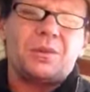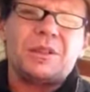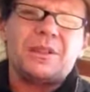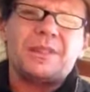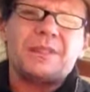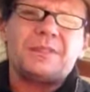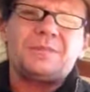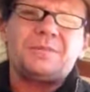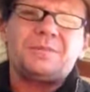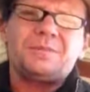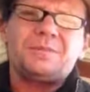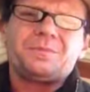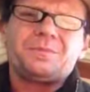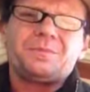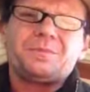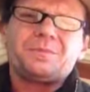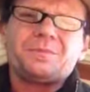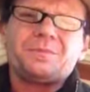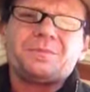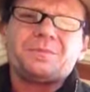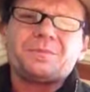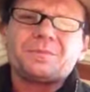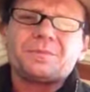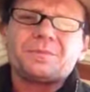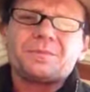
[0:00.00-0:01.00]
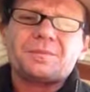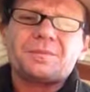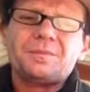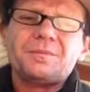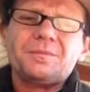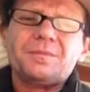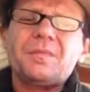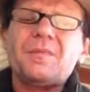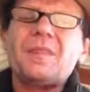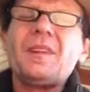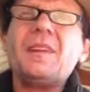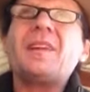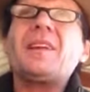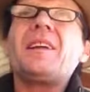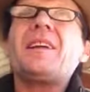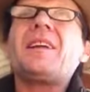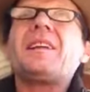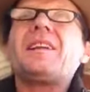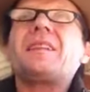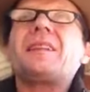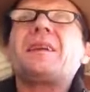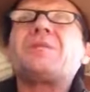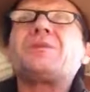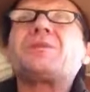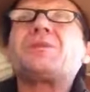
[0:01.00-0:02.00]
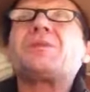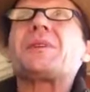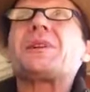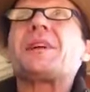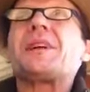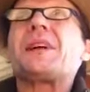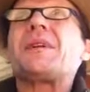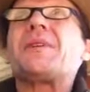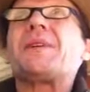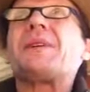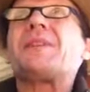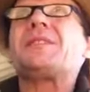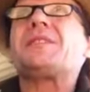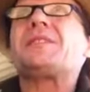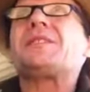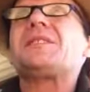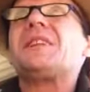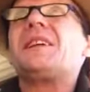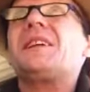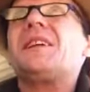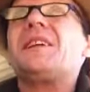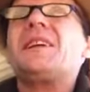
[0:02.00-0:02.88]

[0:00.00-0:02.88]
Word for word: quiet. Them sort of areas,